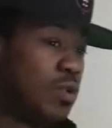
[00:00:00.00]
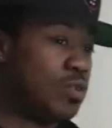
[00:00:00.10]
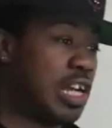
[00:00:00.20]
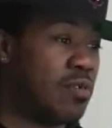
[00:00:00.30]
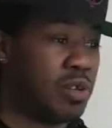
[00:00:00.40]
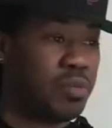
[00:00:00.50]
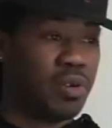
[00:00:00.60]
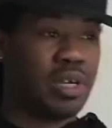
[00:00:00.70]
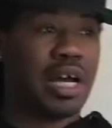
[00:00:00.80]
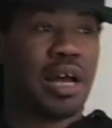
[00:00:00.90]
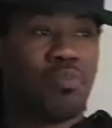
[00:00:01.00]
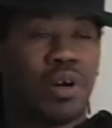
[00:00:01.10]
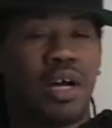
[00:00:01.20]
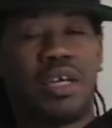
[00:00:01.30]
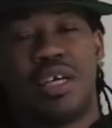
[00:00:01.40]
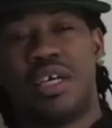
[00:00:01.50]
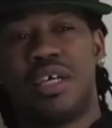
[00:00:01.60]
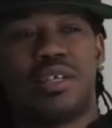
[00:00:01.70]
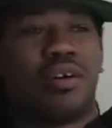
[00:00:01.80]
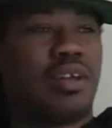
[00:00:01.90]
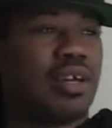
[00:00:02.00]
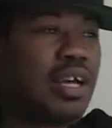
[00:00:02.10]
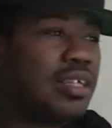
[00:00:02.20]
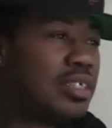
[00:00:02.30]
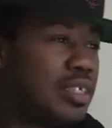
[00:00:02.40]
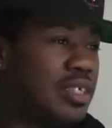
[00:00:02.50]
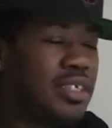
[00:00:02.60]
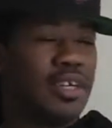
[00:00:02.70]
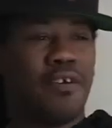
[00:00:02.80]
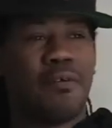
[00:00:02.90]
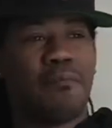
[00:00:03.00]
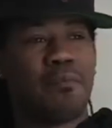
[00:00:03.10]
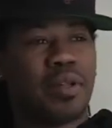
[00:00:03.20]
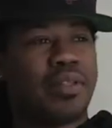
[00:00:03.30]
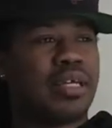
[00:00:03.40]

can travel, put it on your iPod, kick it, all that kind of shit. But